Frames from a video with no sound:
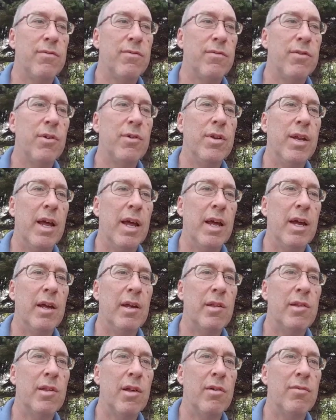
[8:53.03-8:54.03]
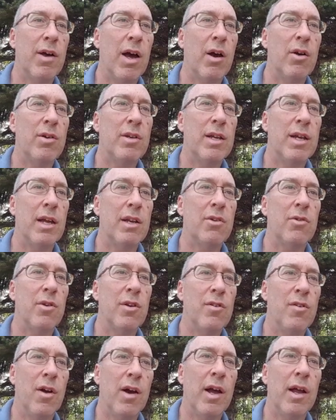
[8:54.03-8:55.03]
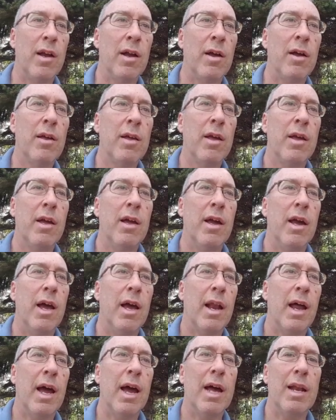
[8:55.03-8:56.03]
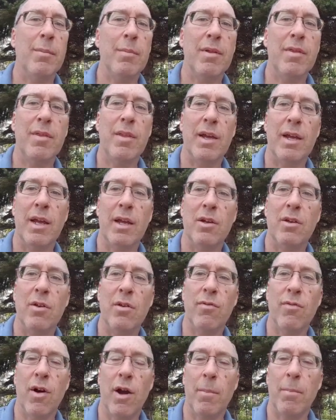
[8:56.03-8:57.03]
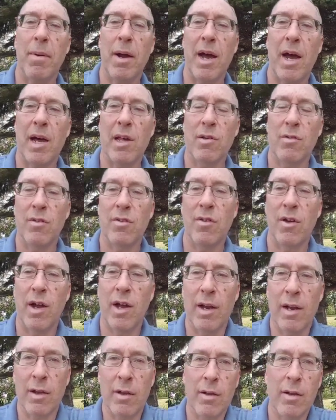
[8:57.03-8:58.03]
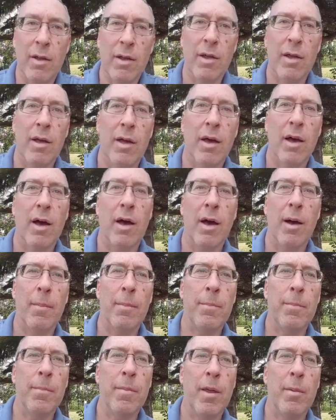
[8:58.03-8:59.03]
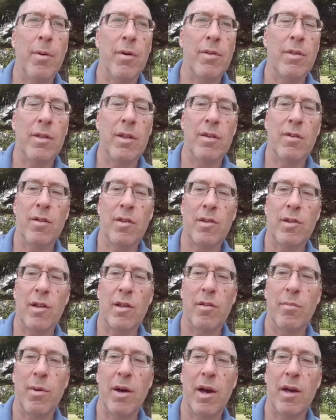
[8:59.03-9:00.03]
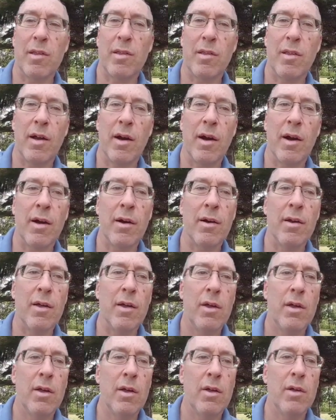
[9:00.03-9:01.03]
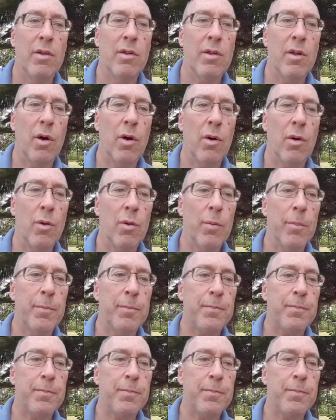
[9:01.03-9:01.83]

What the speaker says: few days of how to get to Regina, and I hadn't been thinking too far past Regina about the logistics past there. So